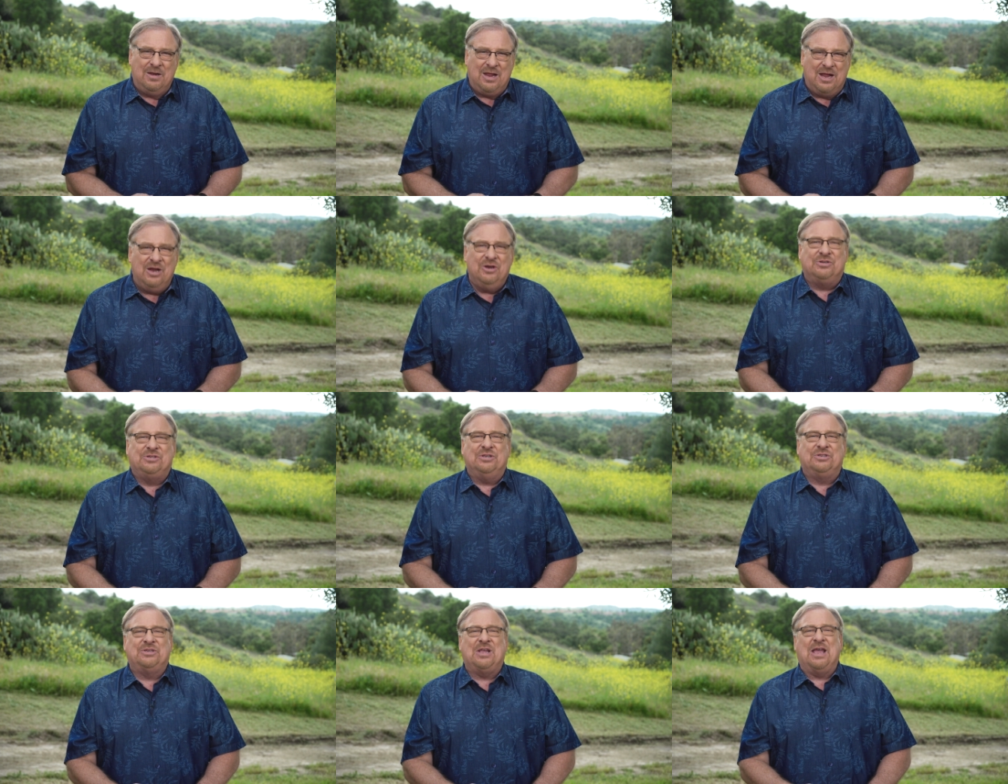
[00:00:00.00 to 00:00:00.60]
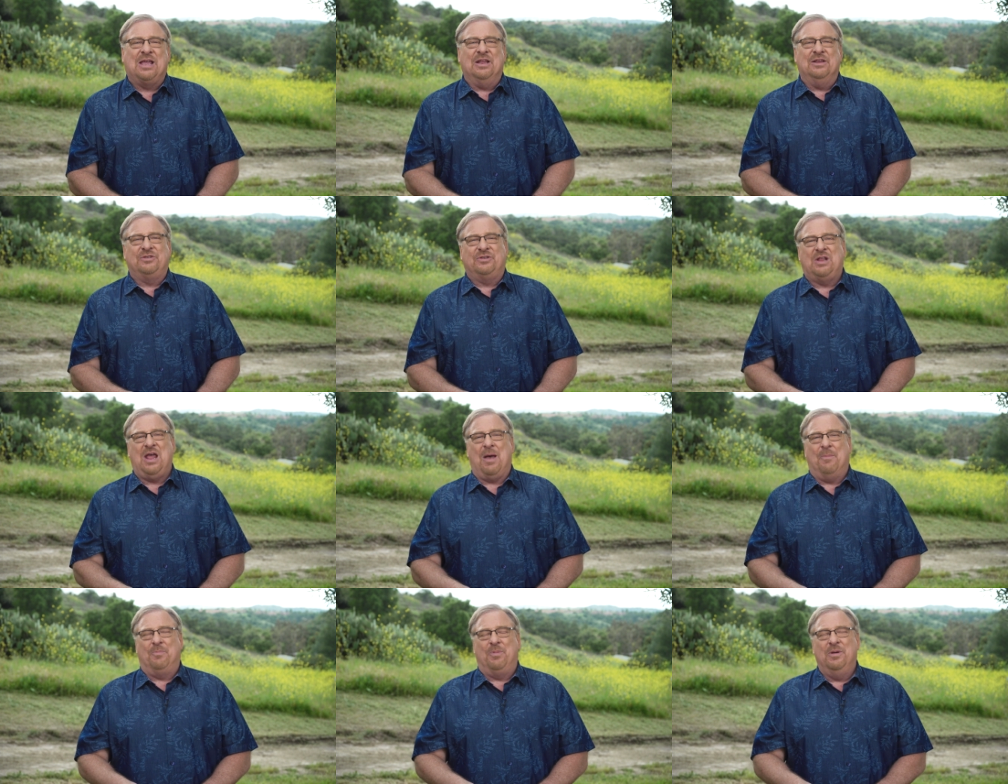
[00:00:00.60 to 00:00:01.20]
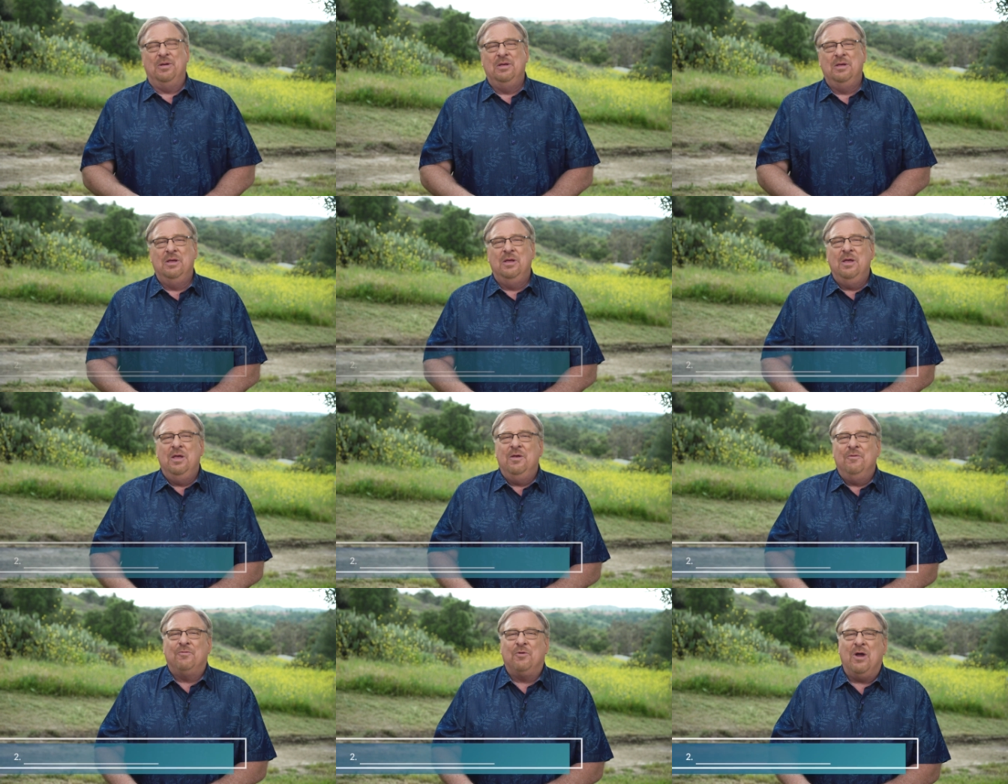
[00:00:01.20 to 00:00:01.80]
Here's the second step
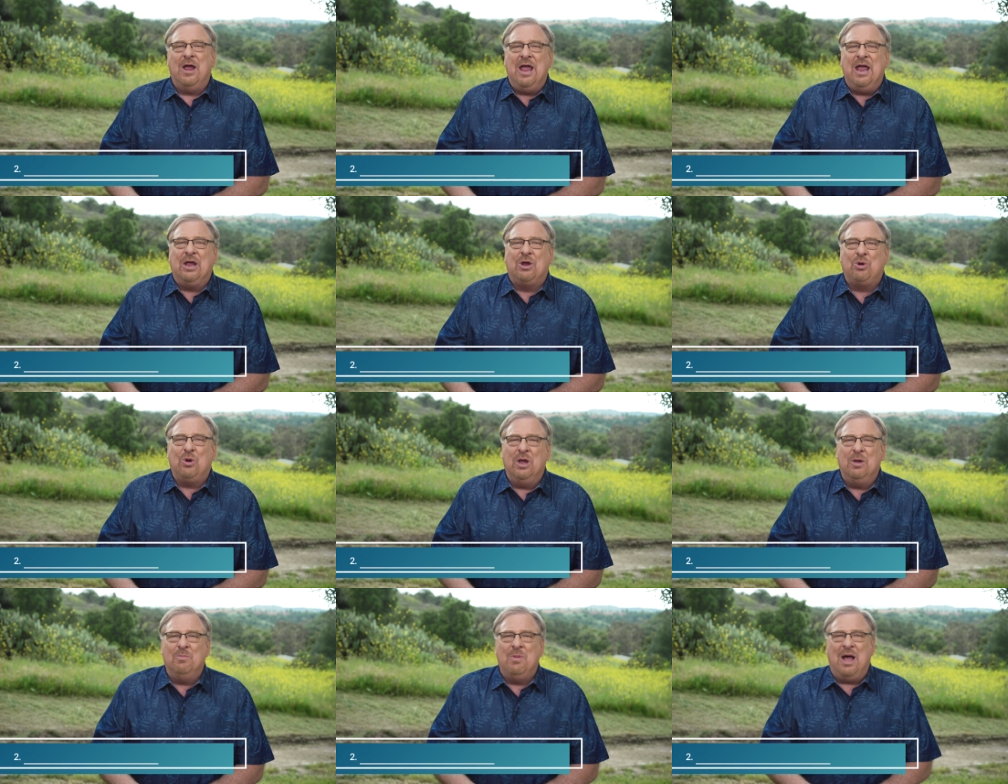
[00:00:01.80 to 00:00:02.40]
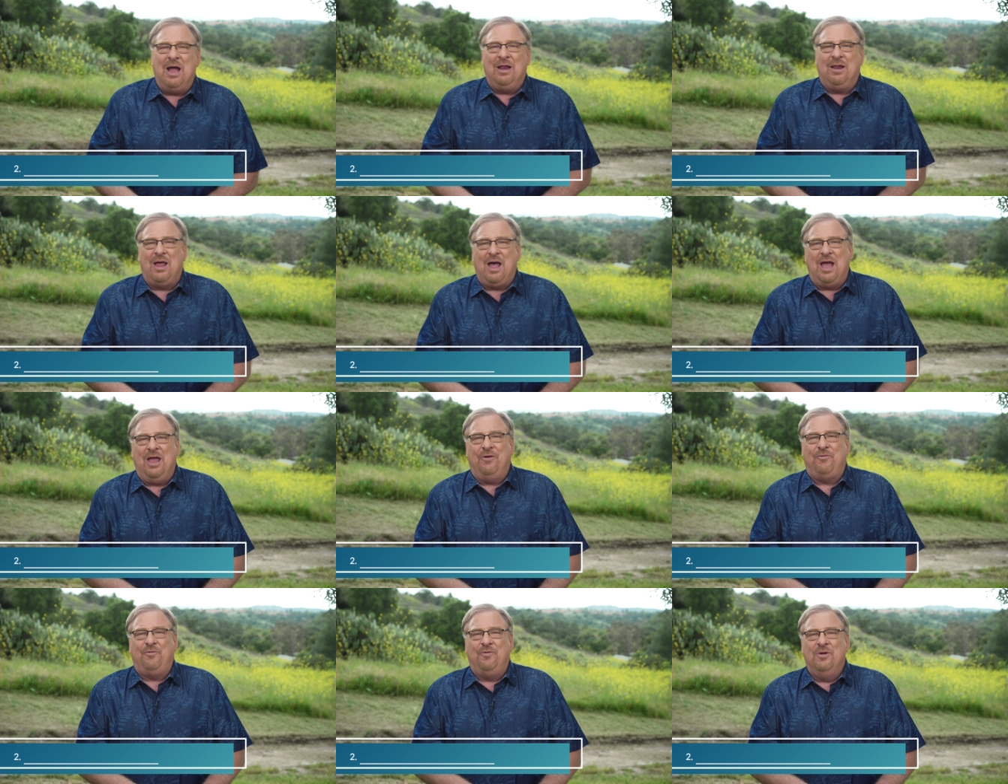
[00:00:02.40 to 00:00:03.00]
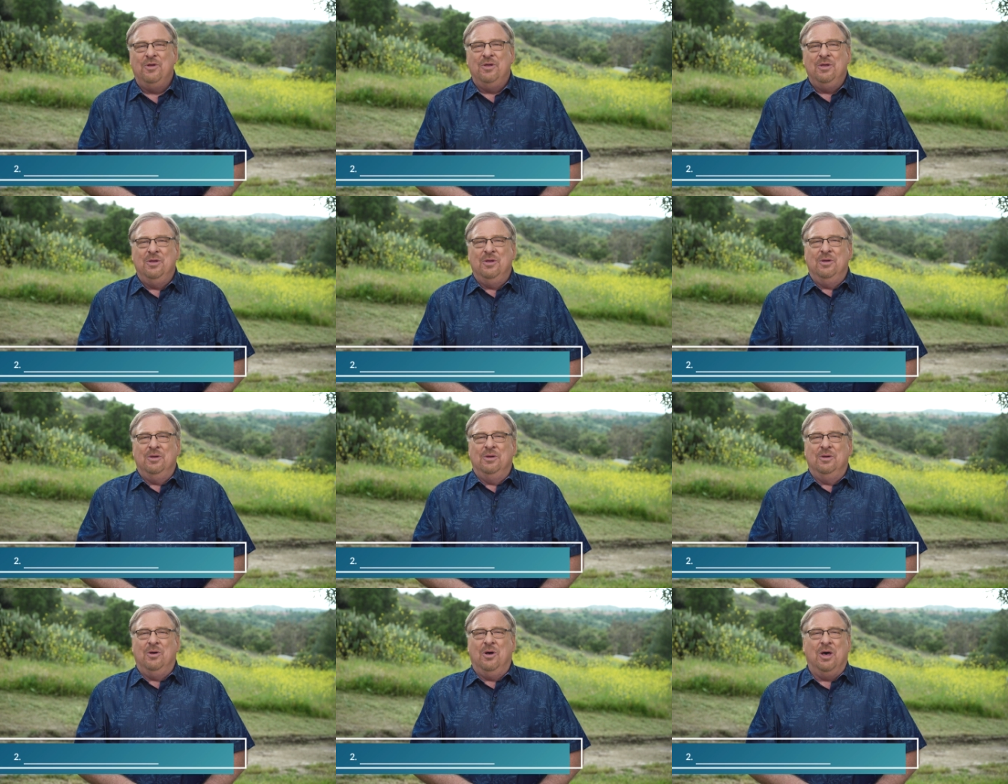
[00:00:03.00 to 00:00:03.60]
for anchoring my life
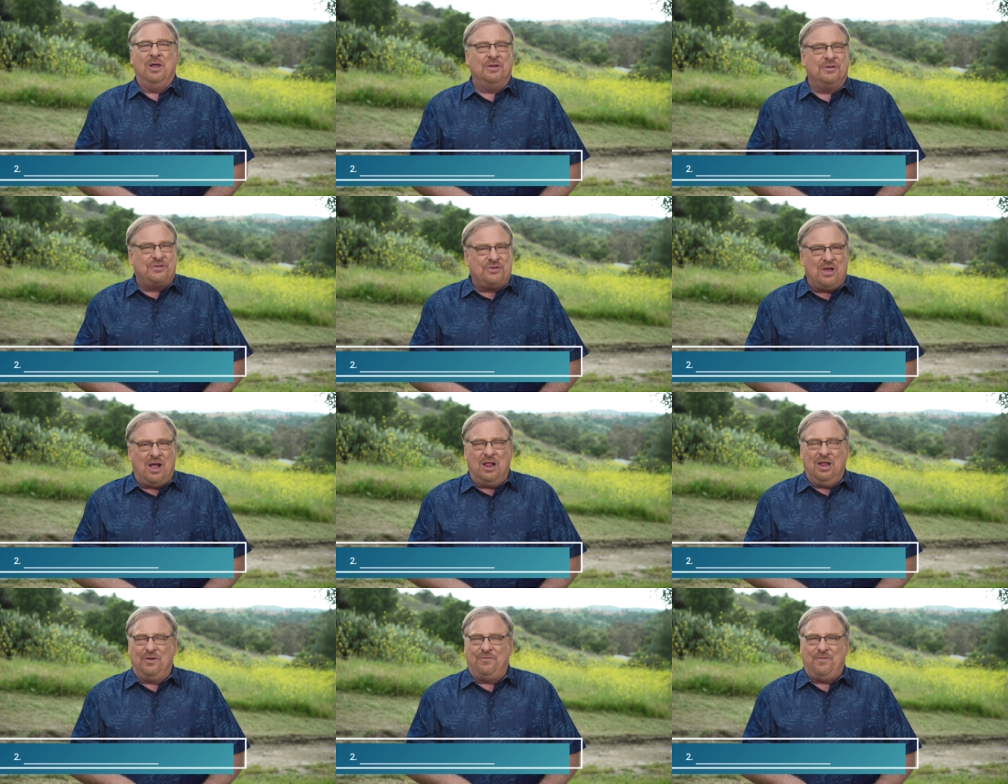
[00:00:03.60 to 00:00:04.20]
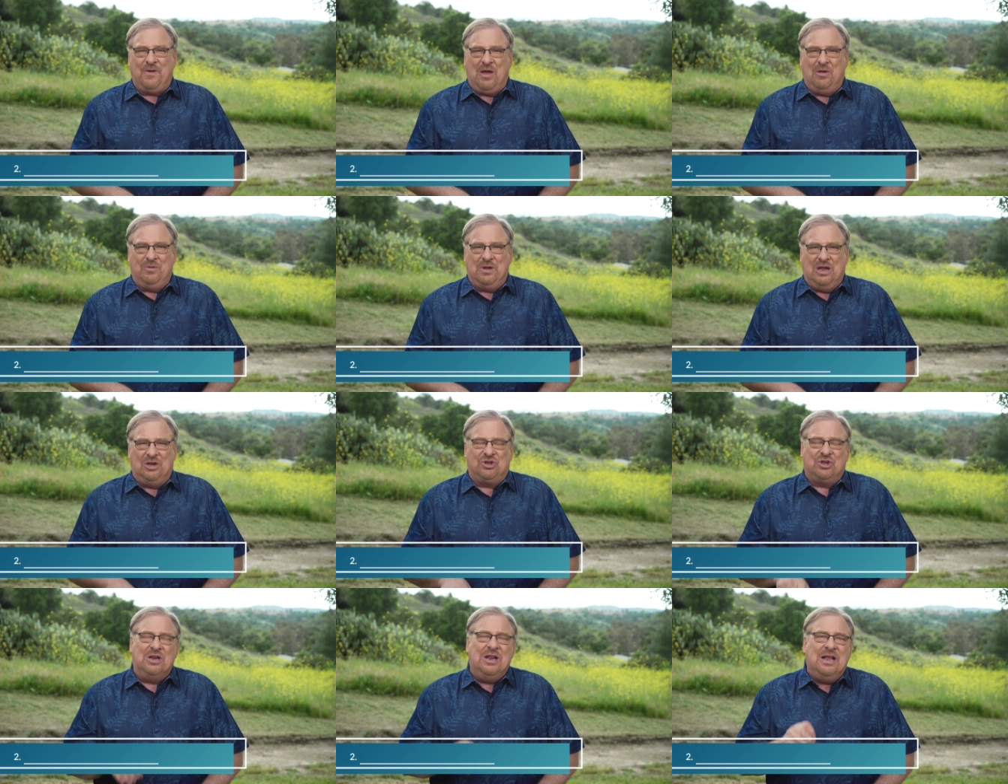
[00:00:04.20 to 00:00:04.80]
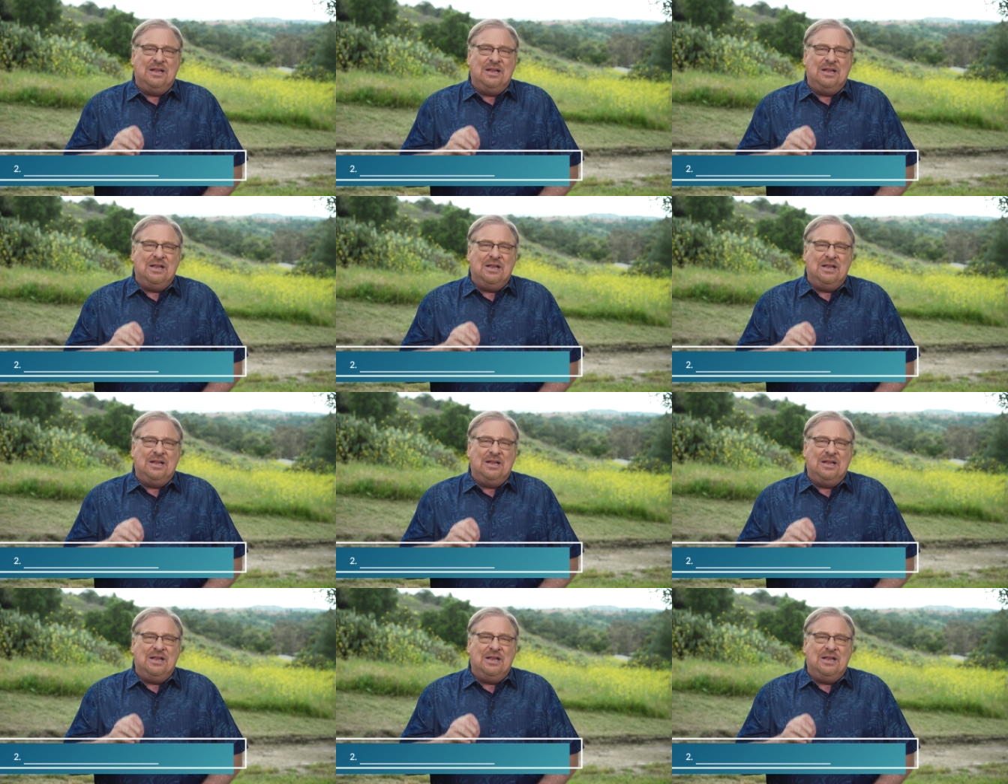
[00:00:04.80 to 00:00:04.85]
on a solid foundation.